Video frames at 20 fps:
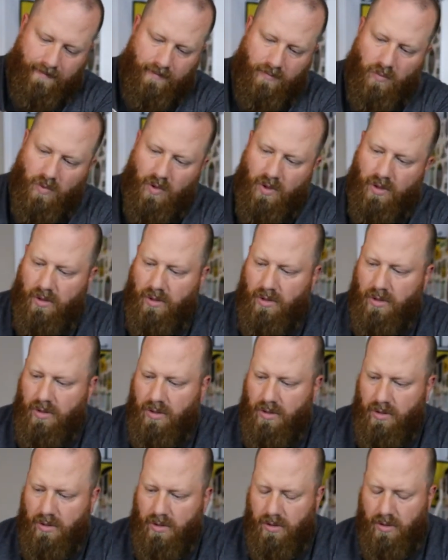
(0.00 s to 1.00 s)

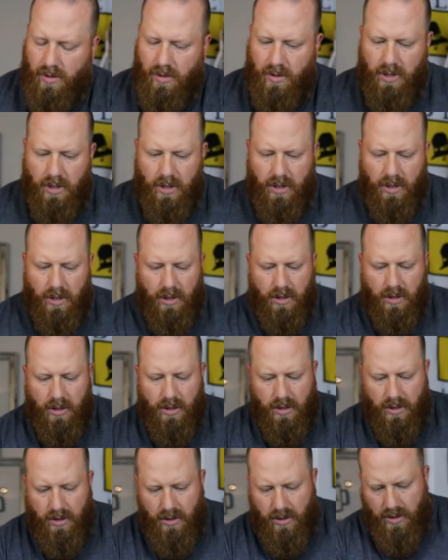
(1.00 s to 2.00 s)

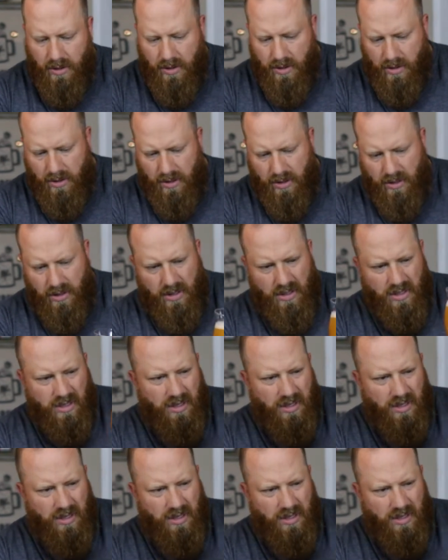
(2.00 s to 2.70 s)
(silence)